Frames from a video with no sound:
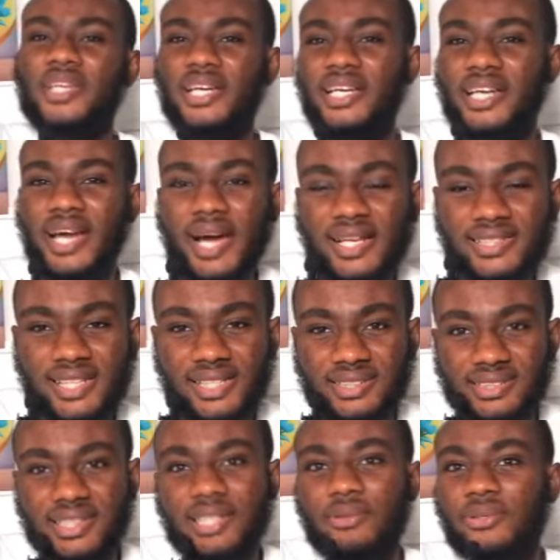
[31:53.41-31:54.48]
And as
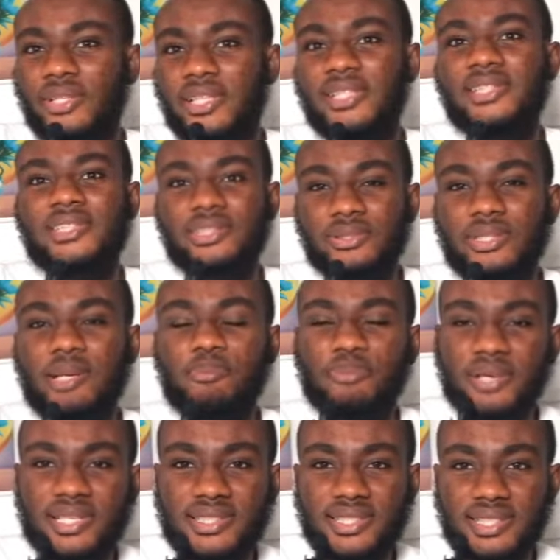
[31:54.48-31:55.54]
at now he is still the
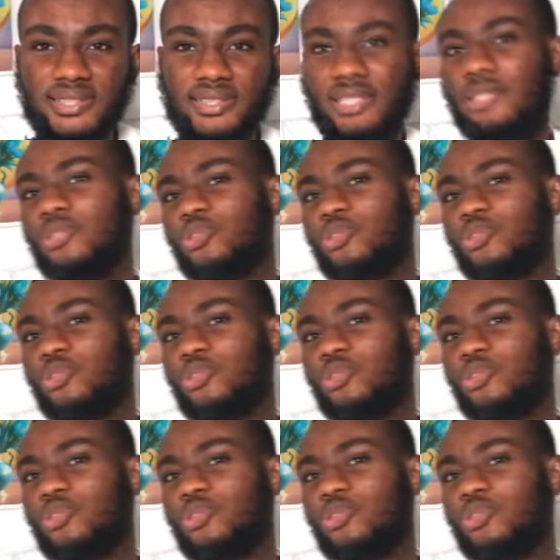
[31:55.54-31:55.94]
president.